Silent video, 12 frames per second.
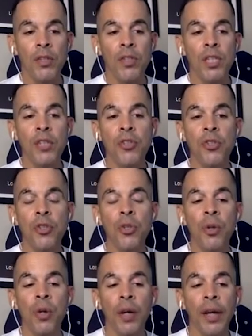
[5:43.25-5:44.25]
Did
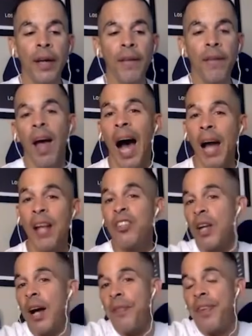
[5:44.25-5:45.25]
you, okay,
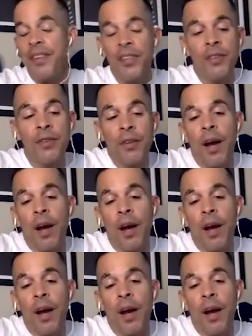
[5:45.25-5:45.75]
this is